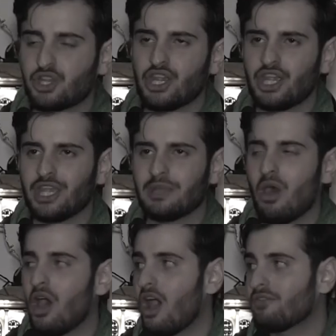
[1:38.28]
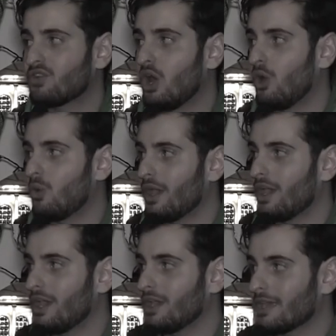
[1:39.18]
dream of
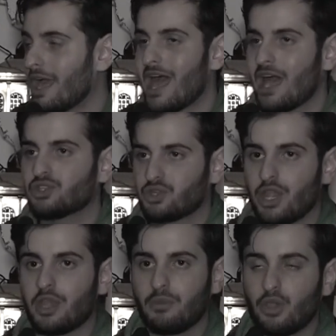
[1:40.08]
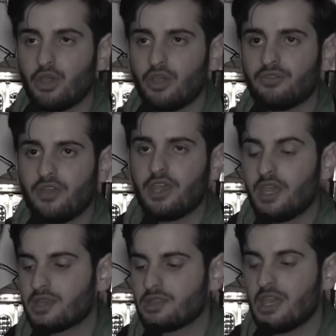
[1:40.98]
going and
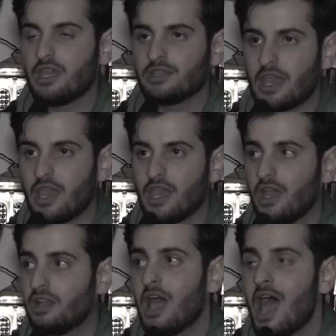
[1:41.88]
removing the nail.